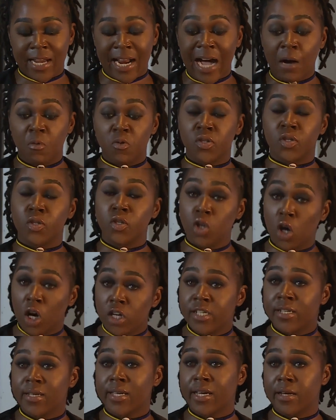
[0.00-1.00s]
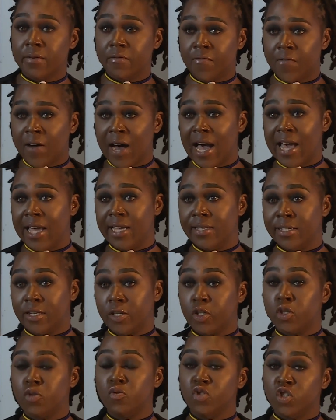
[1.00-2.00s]
I was not
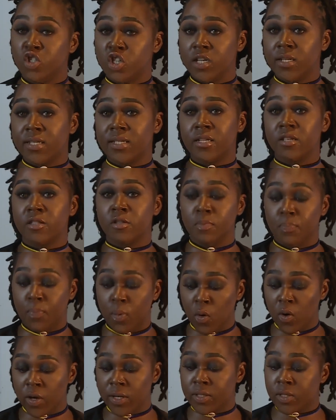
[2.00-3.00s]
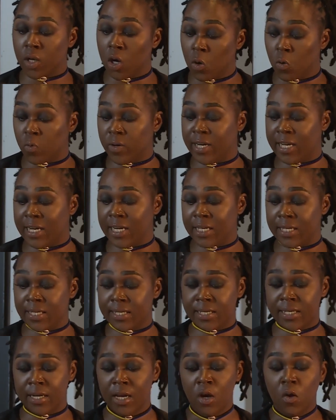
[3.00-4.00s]
confined to just the boys only
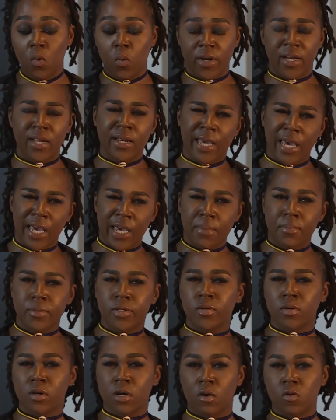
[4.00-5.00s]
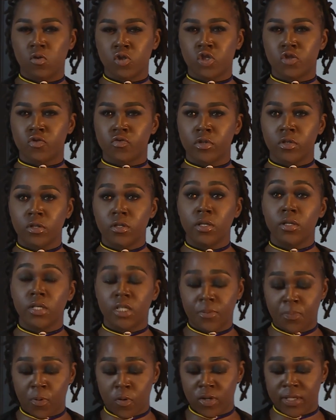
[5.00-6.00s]
list when it came to cultural,
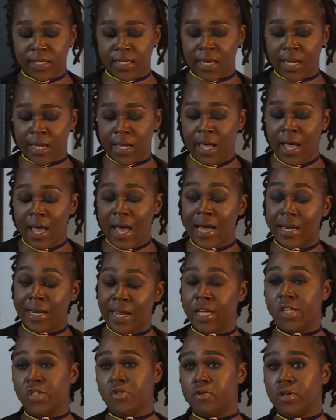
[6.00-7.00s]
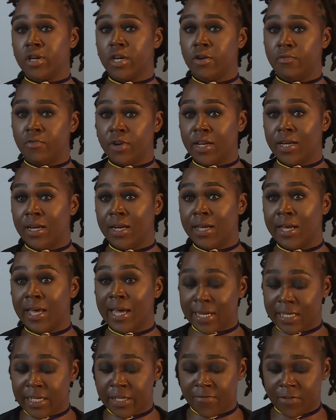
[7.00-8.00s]
sporting, and extracurricular
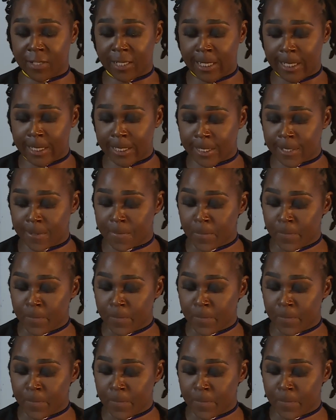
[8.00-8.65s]
activities.